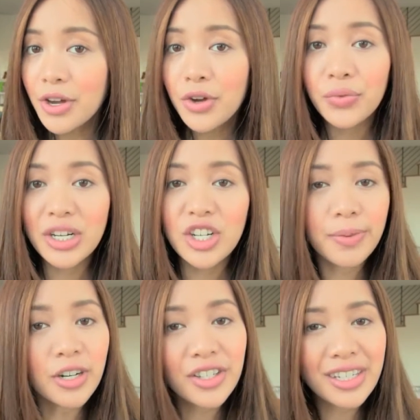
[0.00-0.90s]
which
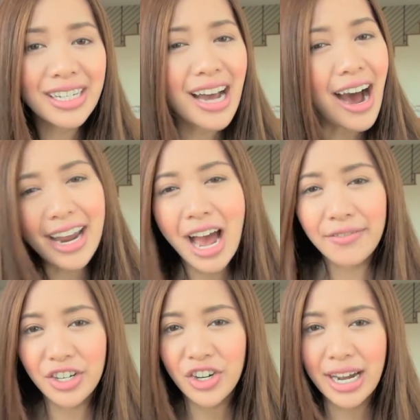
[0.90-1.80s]
personally I
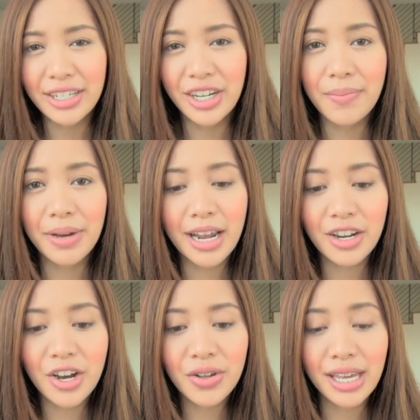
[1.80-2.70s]
haven't tried yet, but I
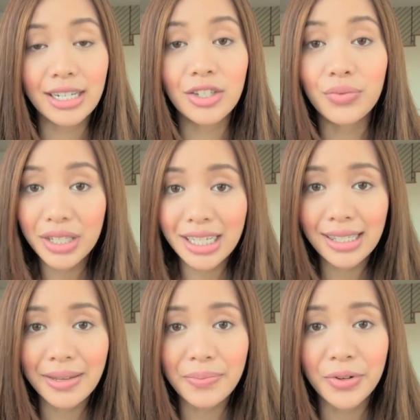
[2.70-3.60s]
know that it's really
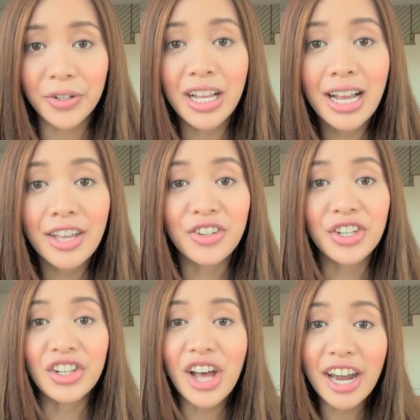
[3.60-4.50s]
simple. There's a
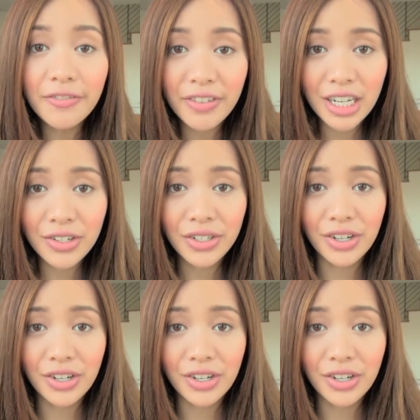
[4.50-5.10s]
lot of videos on